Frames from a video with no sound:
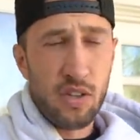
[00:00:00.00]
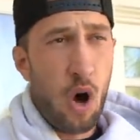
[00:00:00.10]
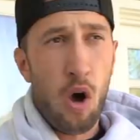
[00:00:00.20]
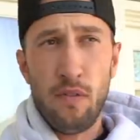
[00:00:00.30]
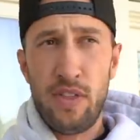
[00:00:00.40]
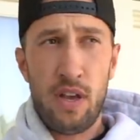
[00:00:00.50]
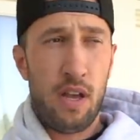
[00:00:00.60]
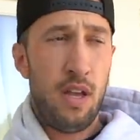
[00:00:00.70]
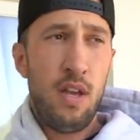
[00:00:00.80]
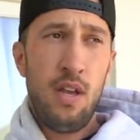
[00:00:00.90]
All of
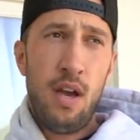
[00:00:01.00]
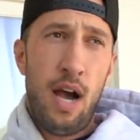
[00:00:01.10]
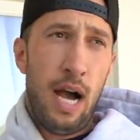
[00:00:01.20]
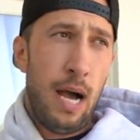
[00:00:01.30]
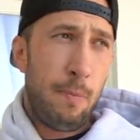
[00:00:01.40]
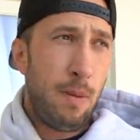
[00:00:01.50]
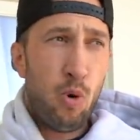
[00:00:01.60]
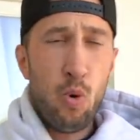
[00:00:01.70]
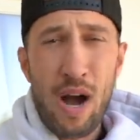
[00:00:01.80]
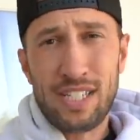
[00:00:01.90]
the uh, people
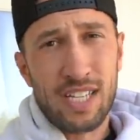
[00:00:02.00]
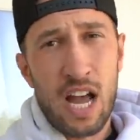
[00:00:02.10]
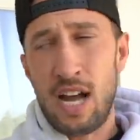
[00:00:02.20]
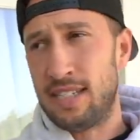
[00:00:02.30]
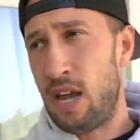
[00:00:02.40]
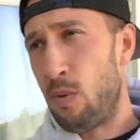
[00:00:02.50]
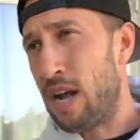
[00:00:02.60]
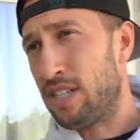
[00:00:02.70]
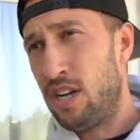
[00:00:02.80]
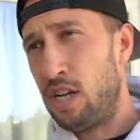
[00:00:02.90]
who watch the content,
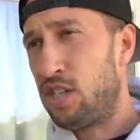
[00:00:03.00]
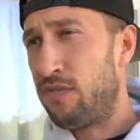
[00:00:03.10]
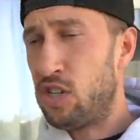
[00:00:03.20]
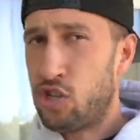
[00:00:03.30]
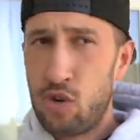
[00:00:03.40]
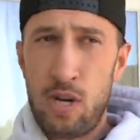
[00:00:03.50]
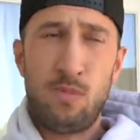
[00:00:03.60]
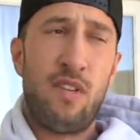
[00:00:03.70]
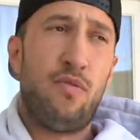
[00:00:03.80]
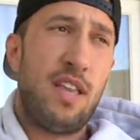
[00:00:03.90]
watch The Night Shift, the
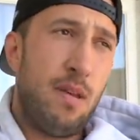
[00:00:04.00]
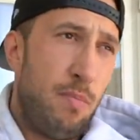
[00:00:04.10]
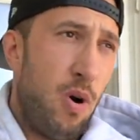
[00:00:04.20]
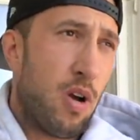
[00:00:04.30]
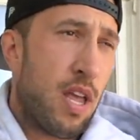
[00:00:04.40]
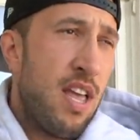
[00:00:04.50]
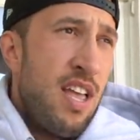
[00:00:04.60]
streams, have read the book.